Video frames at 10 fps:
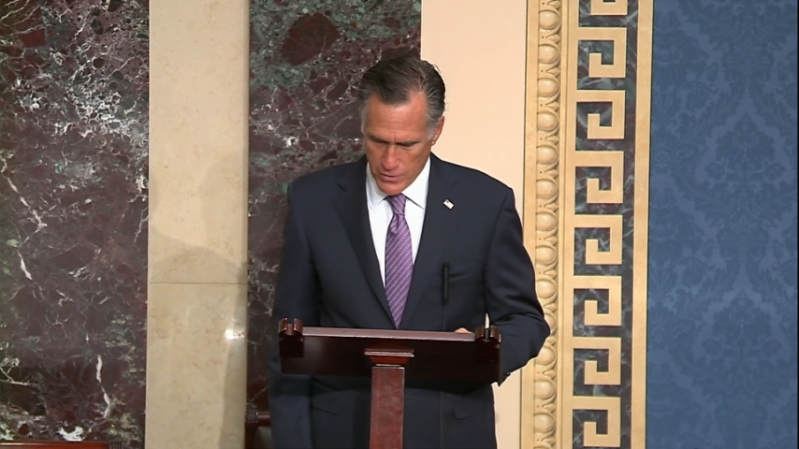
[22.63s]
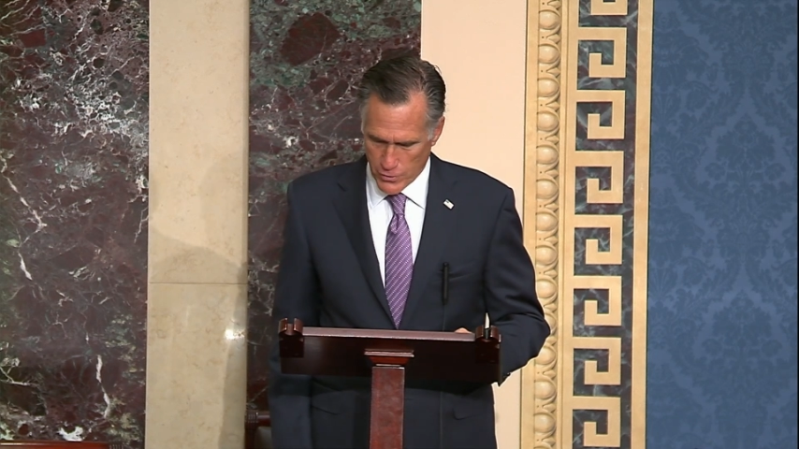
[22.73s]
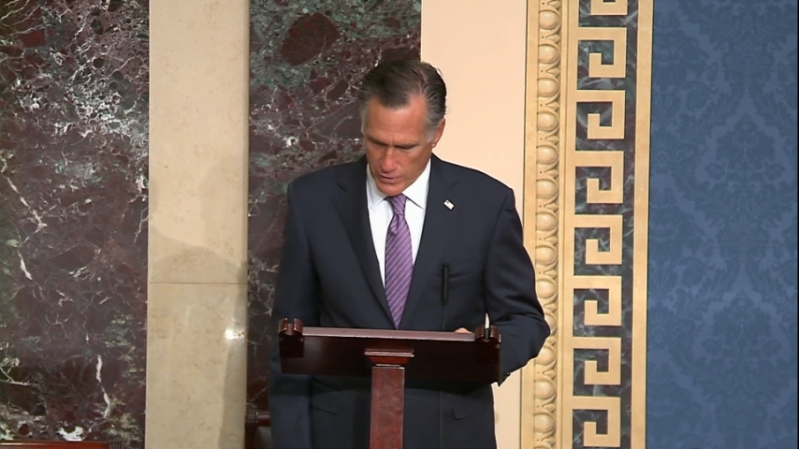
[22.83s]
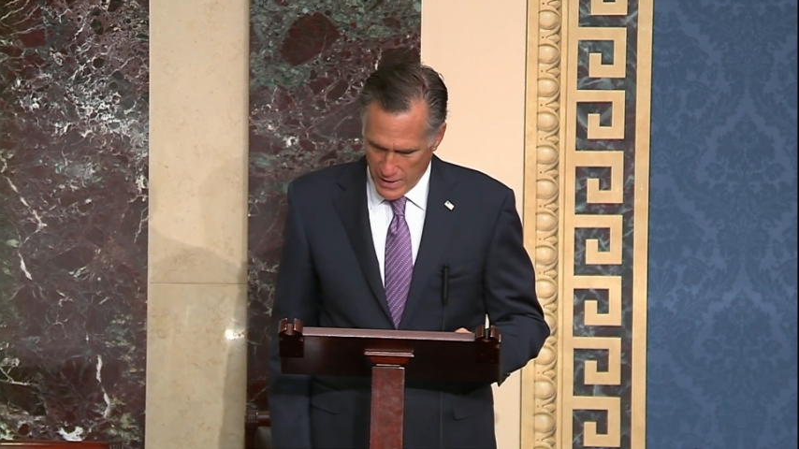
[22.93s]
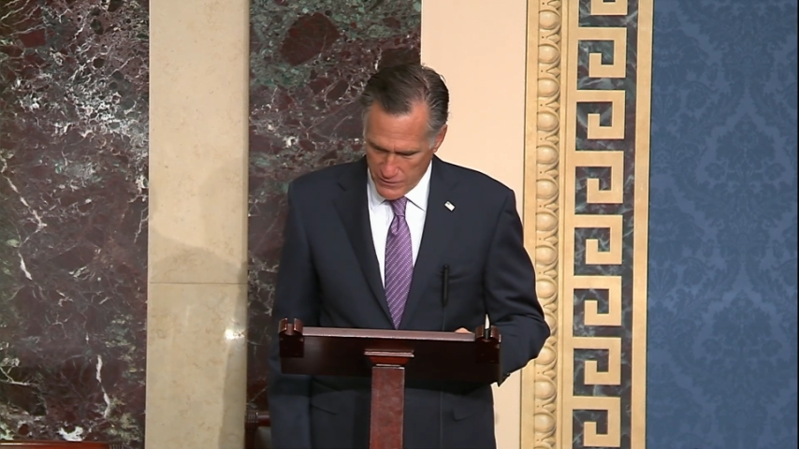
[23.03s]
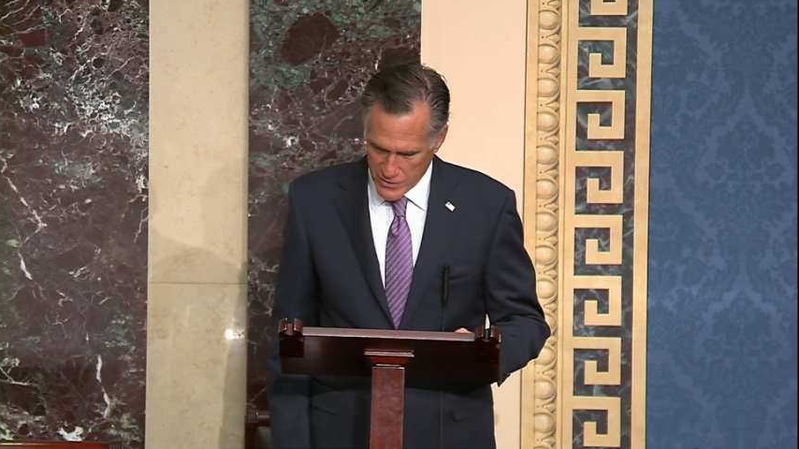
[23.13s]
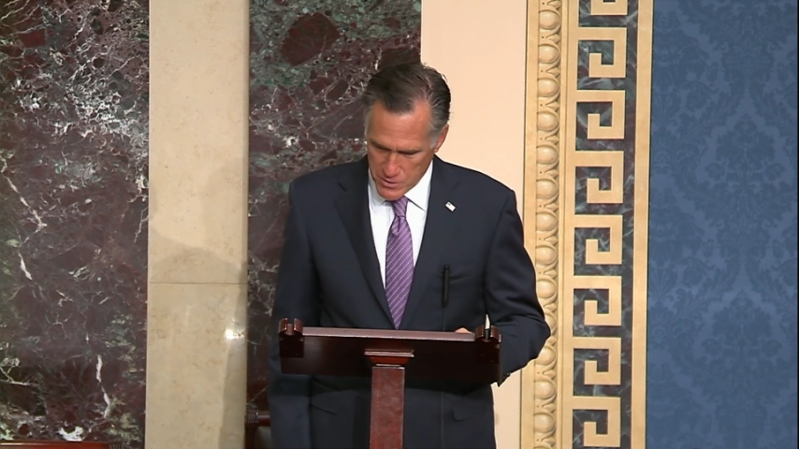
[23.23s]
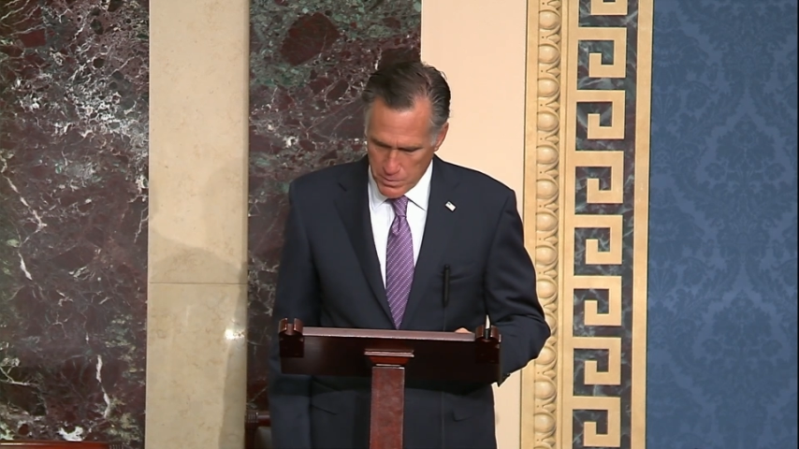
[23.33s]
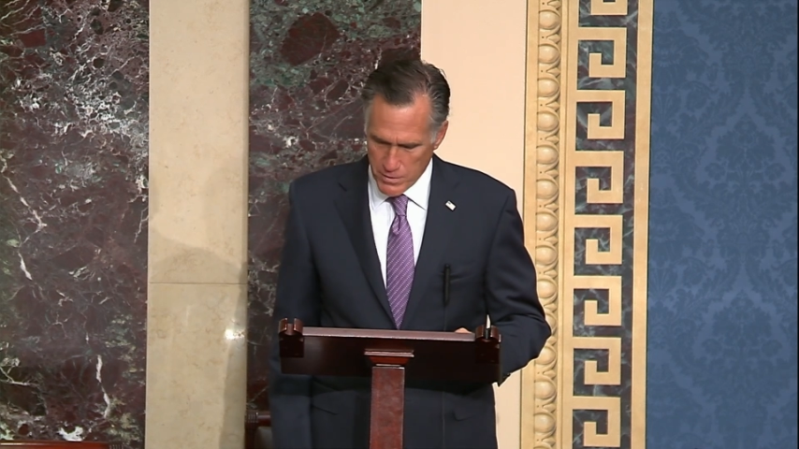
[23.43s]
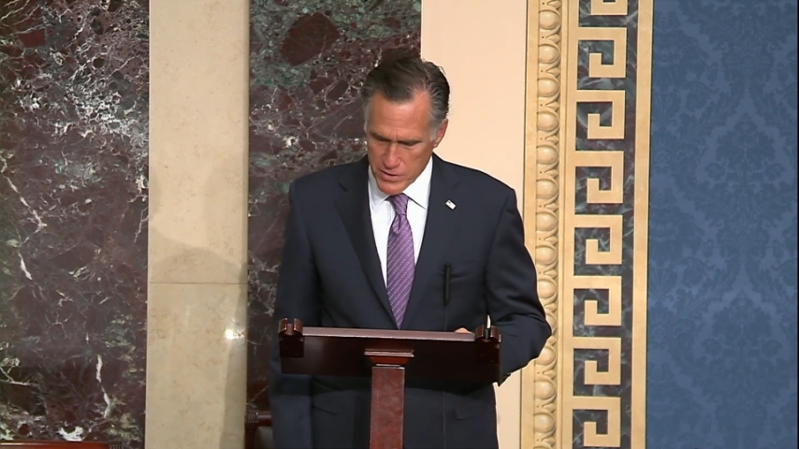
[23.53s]
Her life
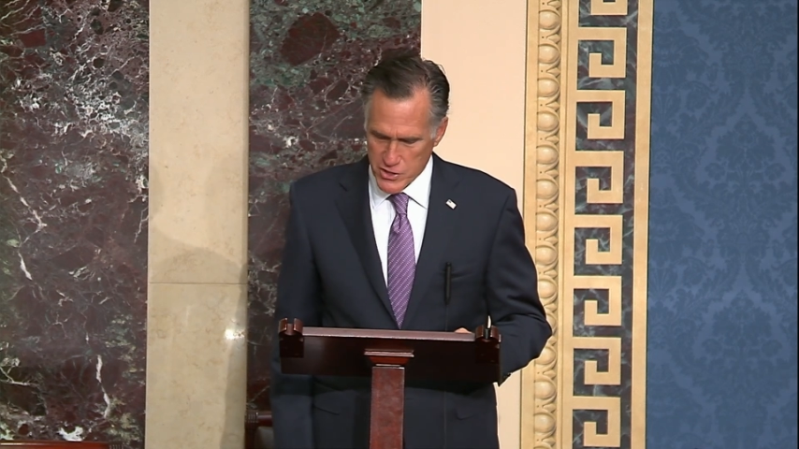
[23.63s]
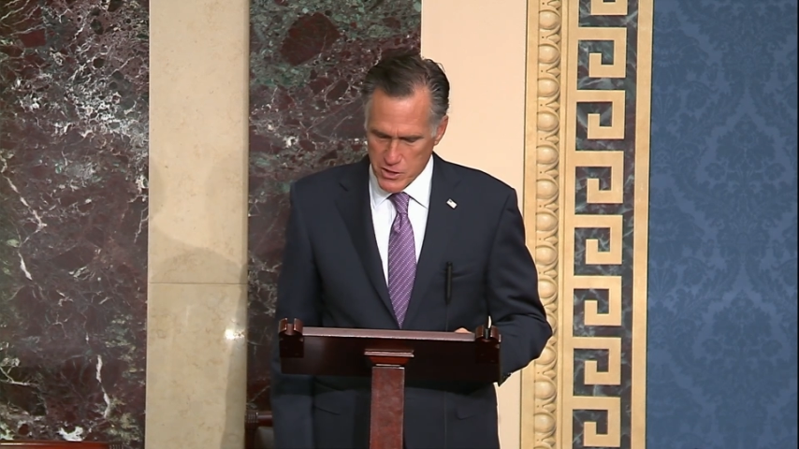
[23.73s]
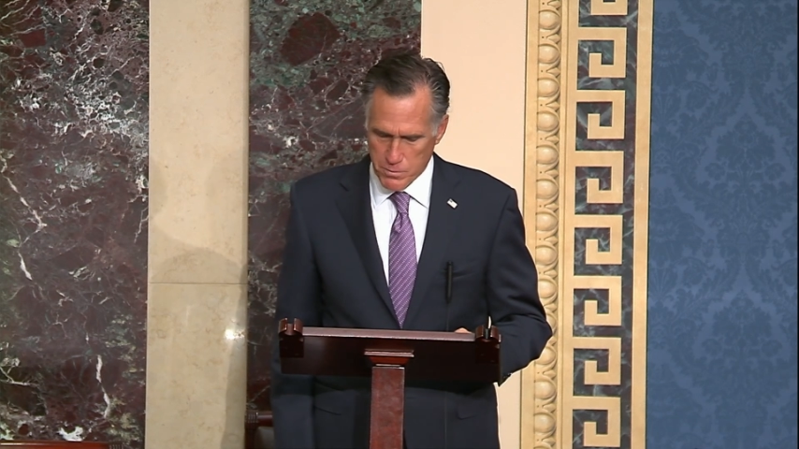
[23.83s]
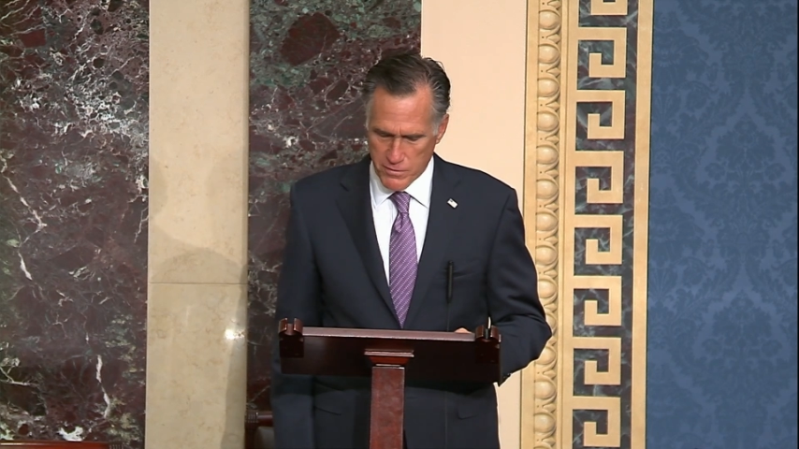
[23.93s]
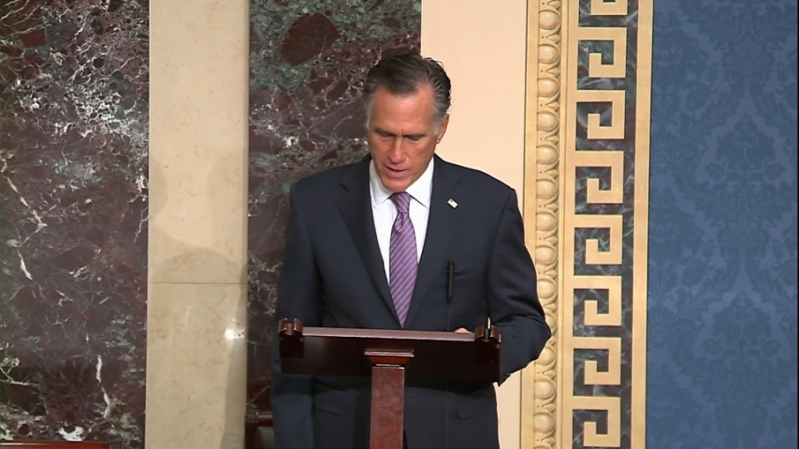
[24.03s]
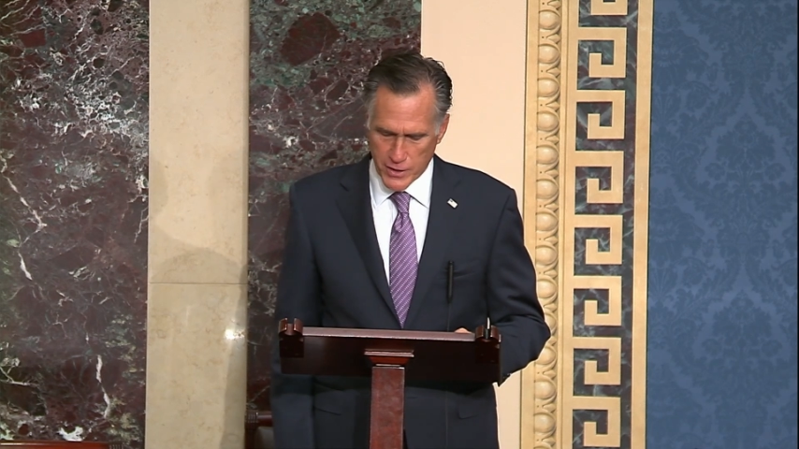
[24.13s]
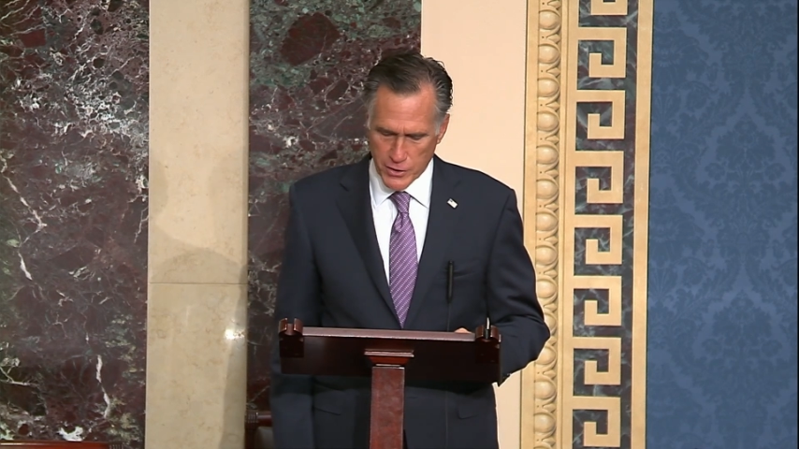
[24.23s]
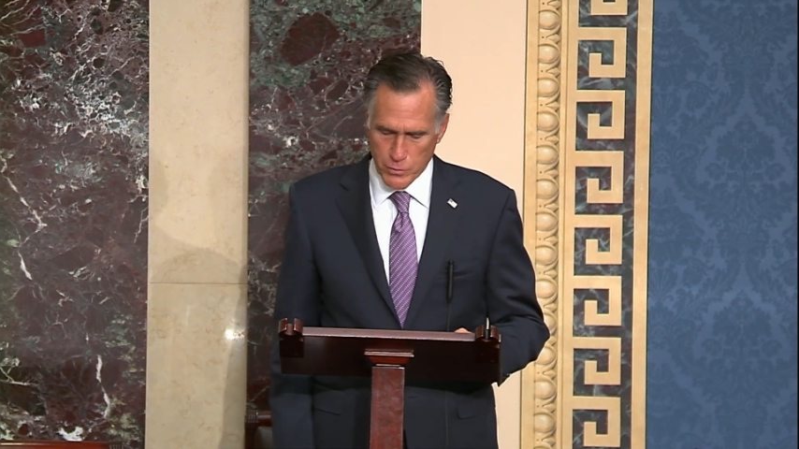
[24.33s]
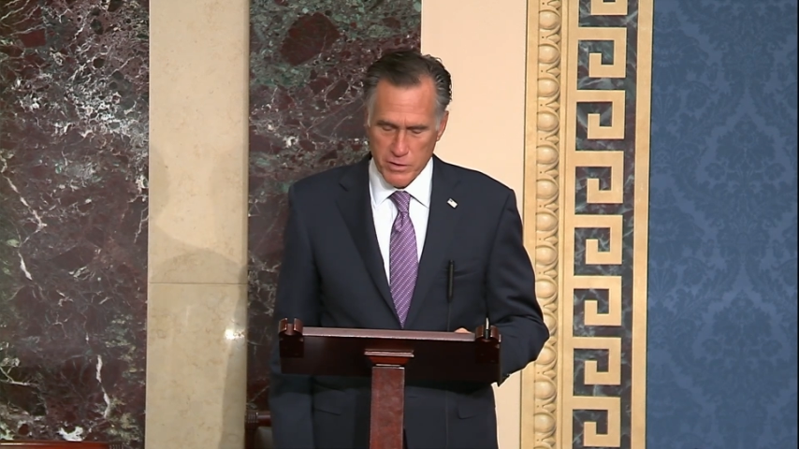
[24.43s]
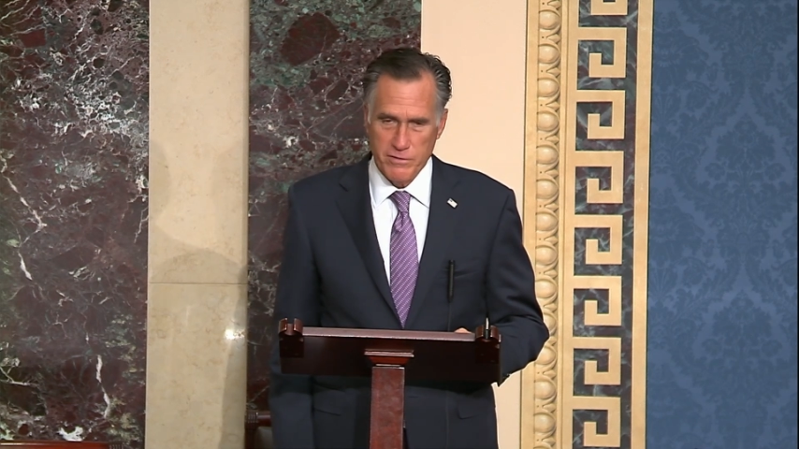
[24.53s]
experiences provide
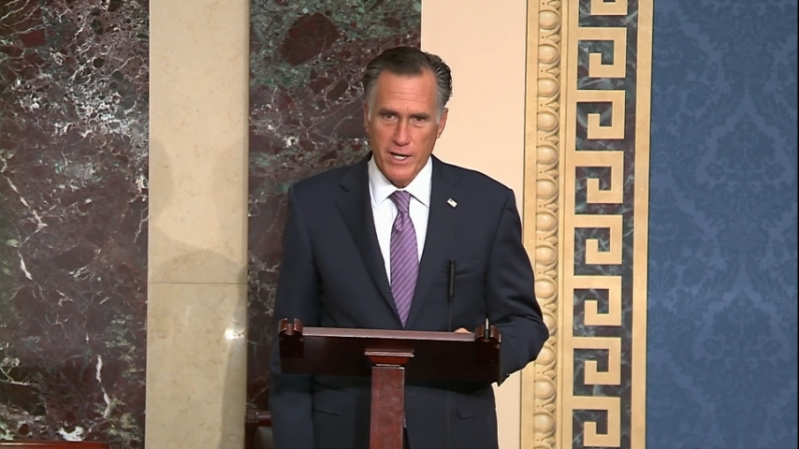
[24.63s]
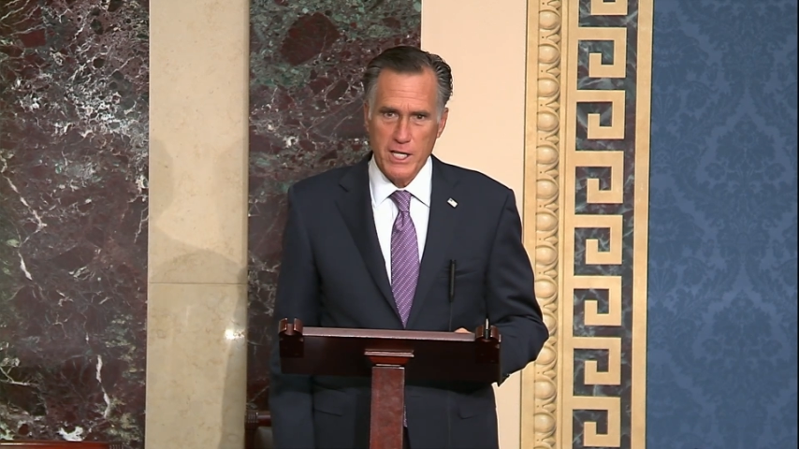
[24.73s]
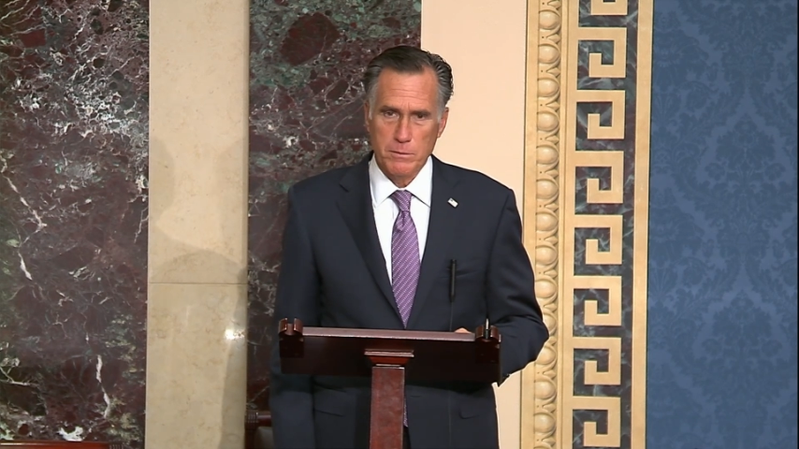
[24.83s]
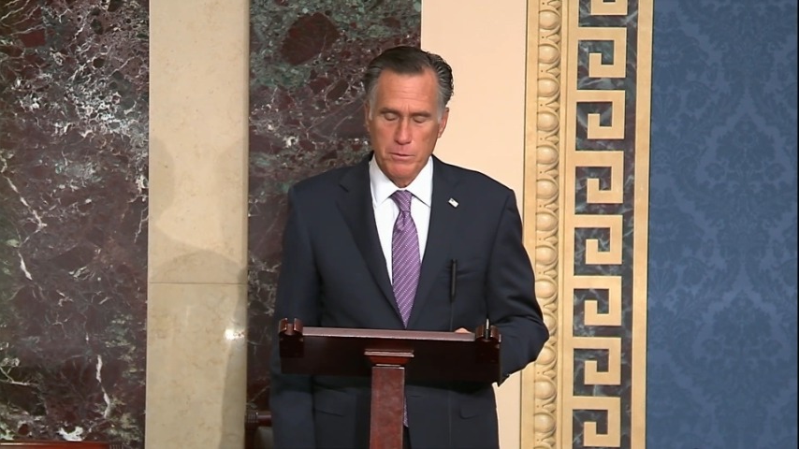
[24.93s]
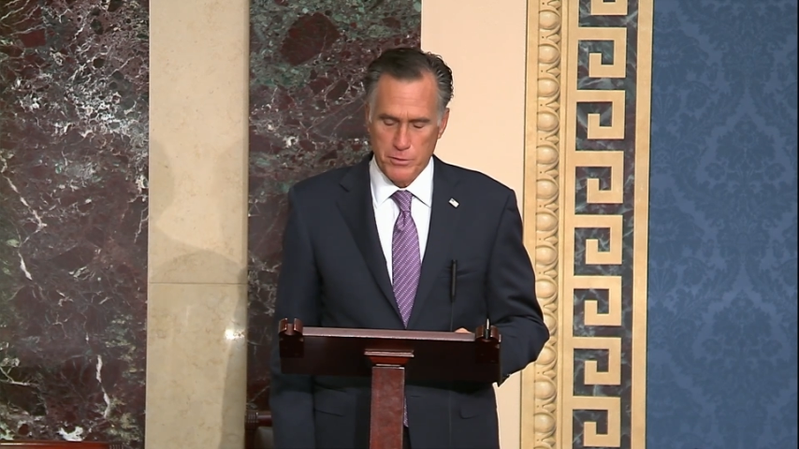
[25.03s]
her with valuable